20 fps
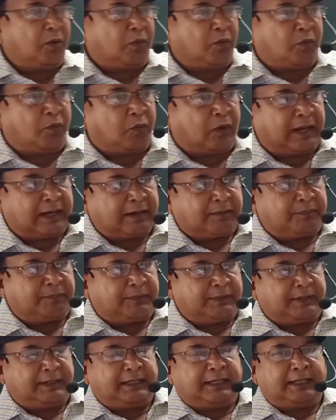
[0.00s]

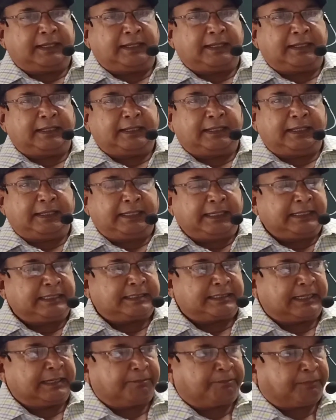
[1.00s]
Verb is
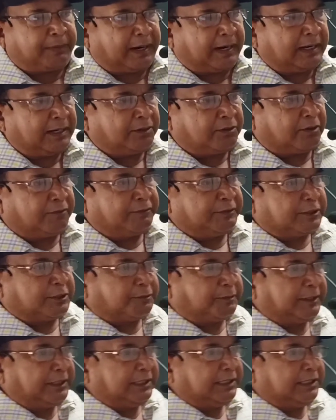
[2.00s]
a part of
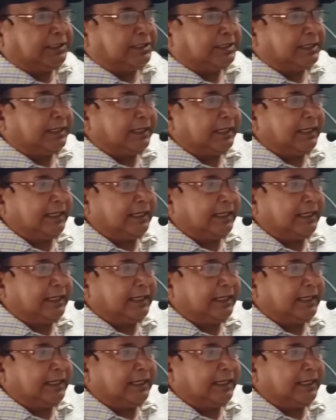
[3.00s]
speech